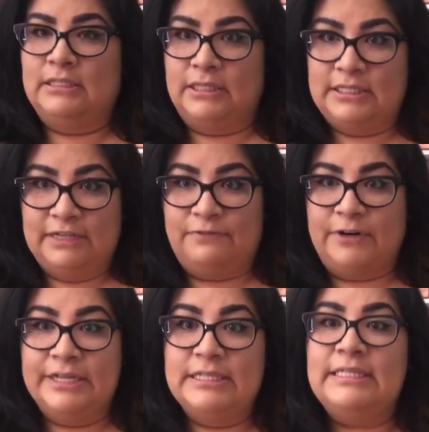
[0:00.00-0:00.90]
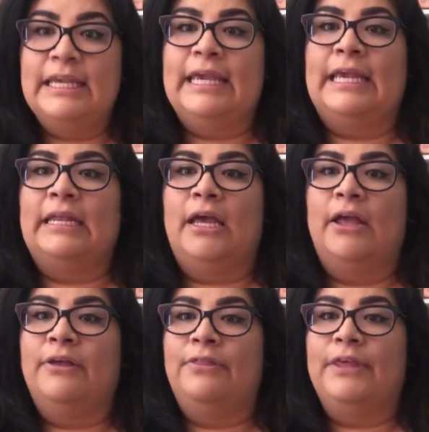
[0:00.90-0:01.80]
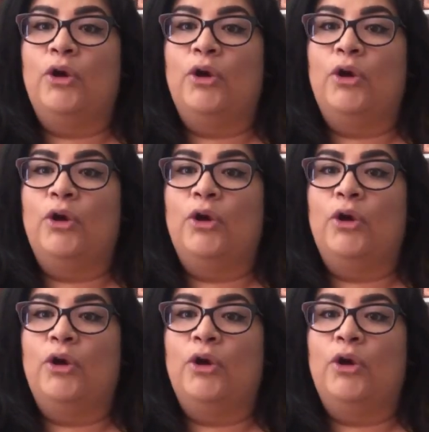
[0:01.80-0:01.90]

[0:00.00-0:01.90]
the difference in the